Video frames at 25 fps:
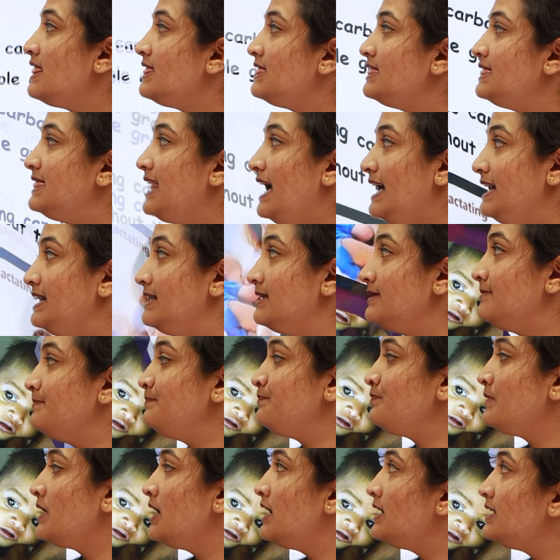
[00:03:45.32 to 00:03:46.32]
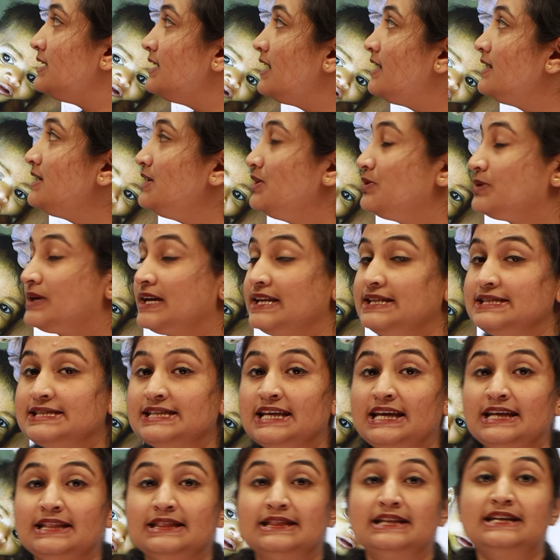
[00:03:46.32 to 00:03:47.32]
Then here you can
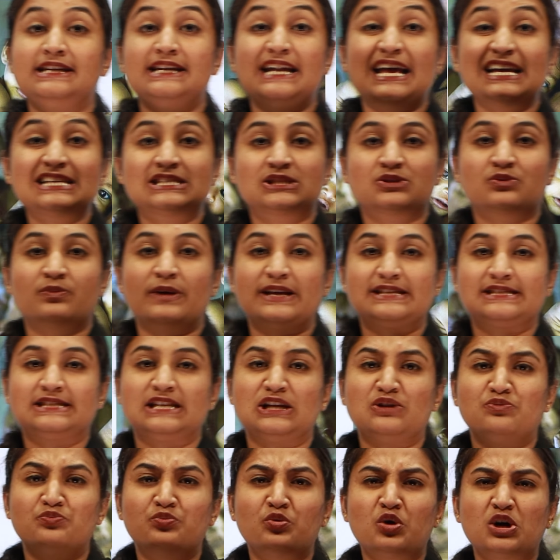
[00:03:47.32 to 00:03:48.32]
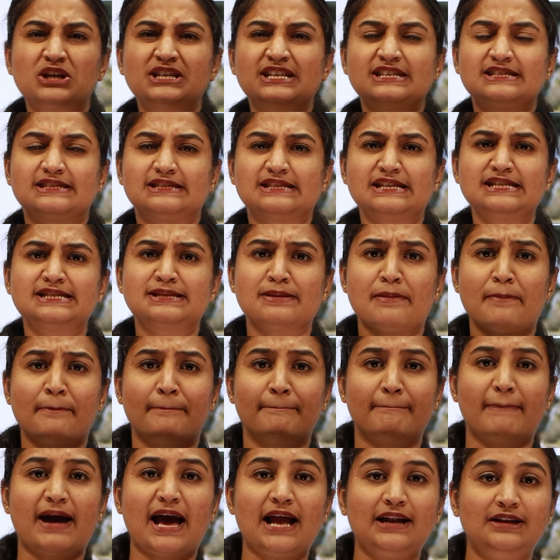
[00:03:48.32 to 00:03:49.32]
see the next question. What is this
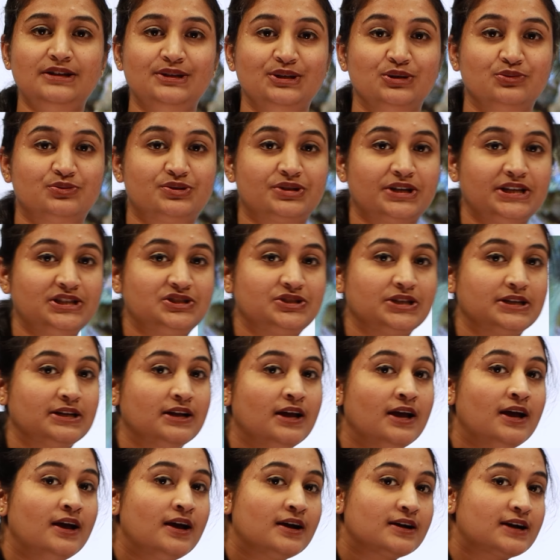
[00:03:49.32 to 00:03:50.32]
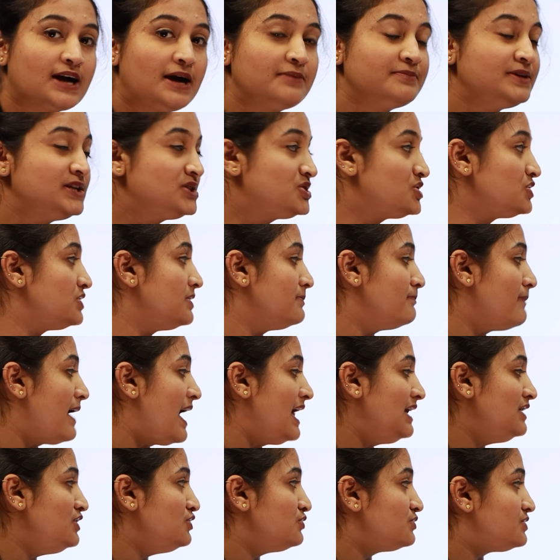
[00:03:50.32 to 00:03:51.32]
malnutrition? Coming to the
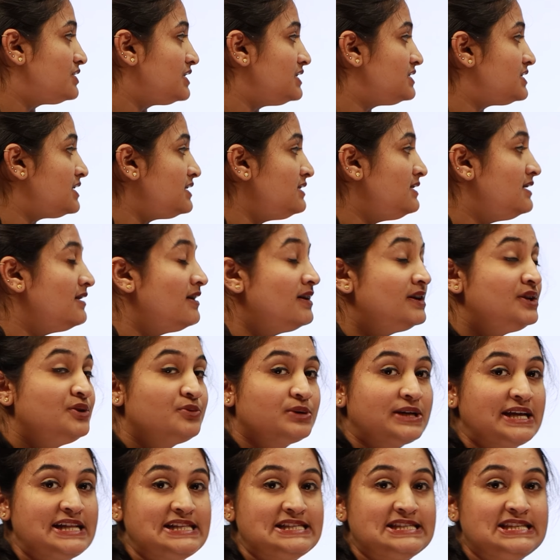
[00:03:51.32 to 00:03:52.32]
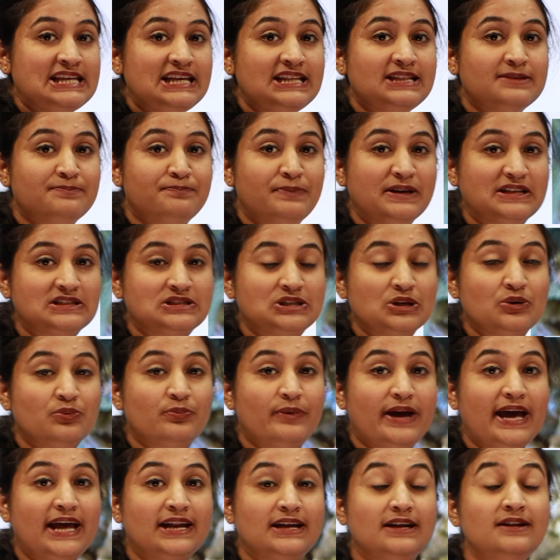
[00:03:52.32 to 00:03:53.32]
malnutrition, here you can see the picture
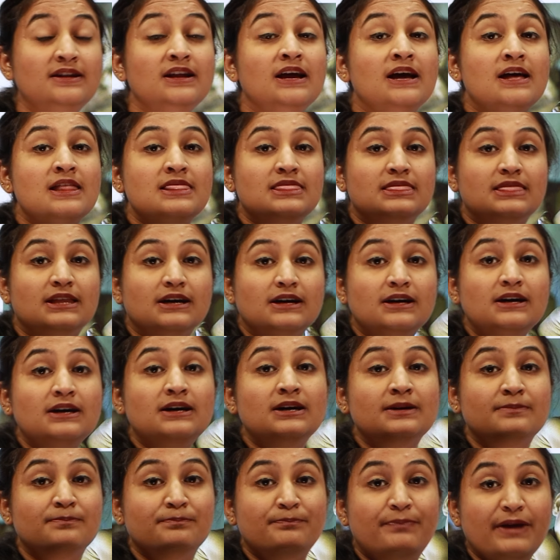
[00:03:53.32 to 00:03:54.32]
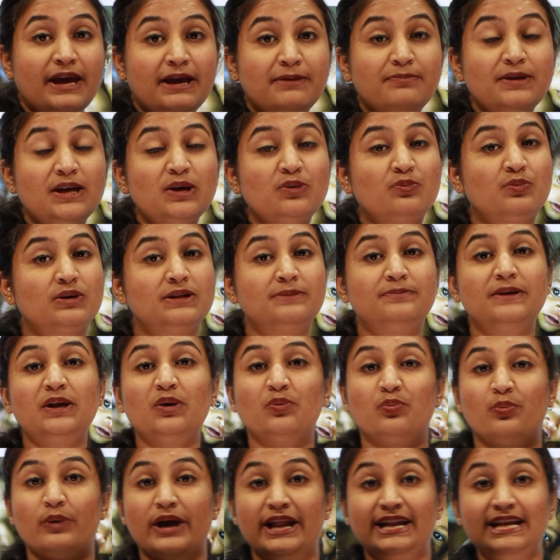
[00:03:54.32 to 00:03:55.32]
wherein the baby will
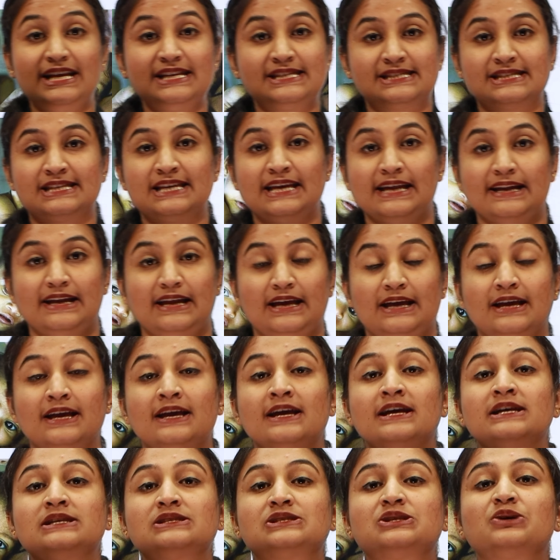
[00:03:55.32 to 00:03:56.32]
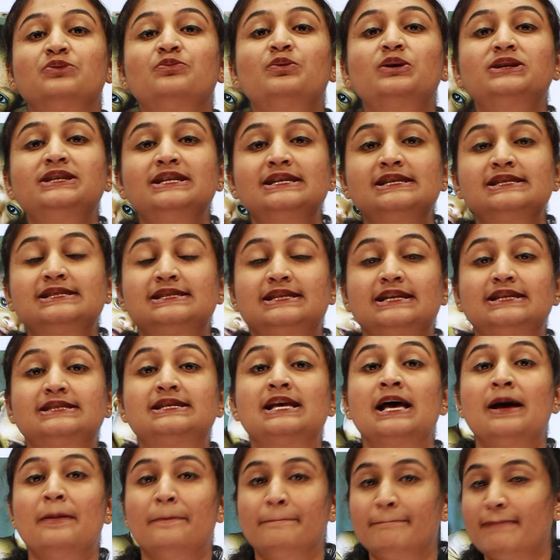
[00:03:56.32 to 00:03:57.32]
be very skinny. So what is
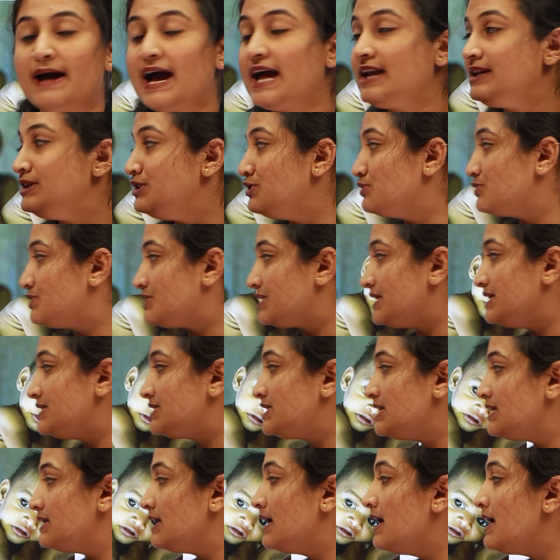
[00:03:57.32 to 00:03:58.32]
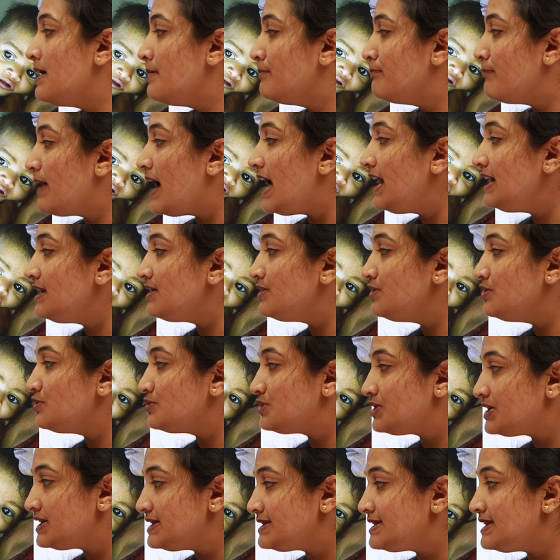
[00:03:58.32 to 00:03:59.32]
this malnutrition?
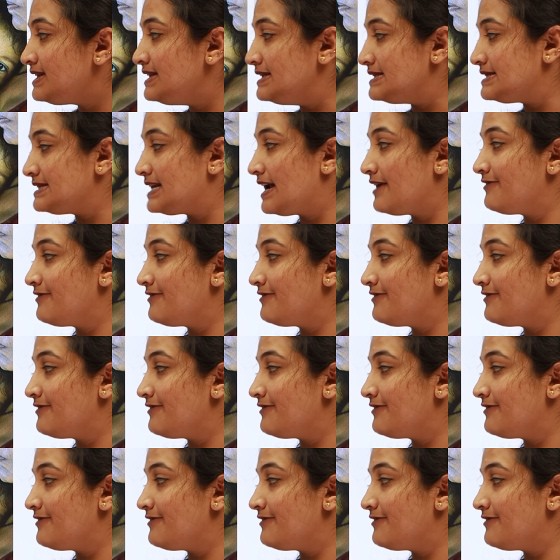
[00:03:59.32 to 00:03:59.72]
Malnutrition is